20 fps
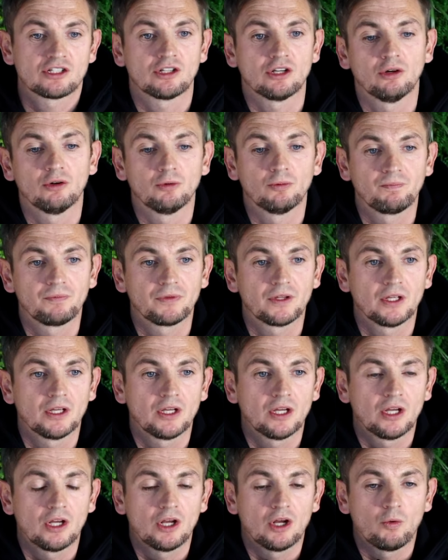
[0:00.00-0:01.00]
So
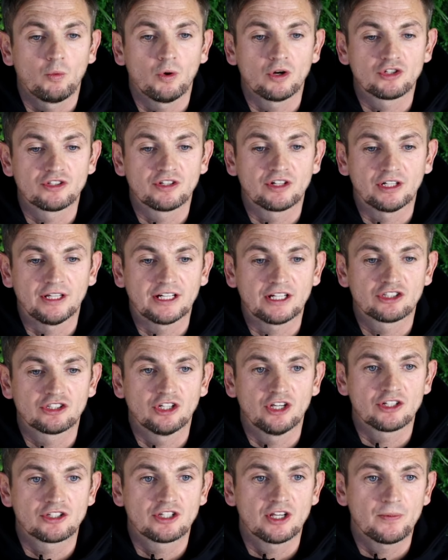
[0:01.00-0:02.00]
once you click
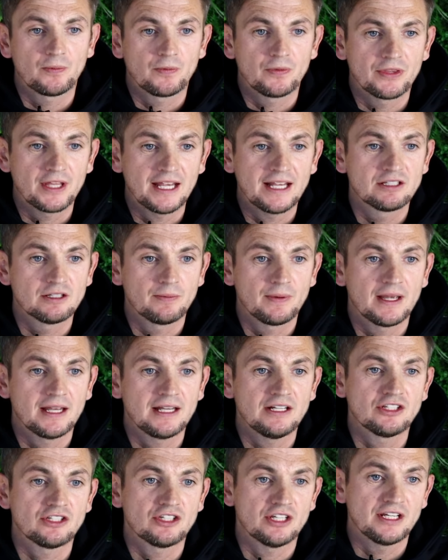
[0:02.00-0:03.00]
search
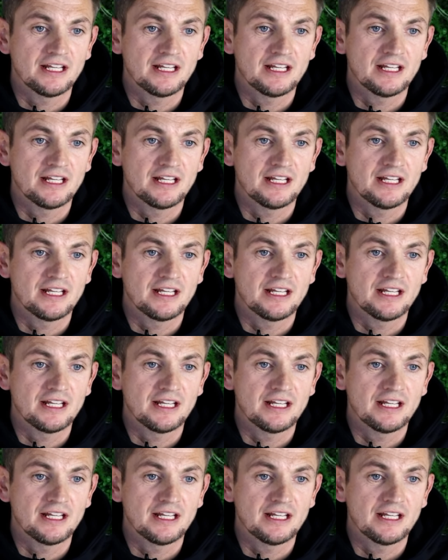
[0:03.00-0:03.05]
database,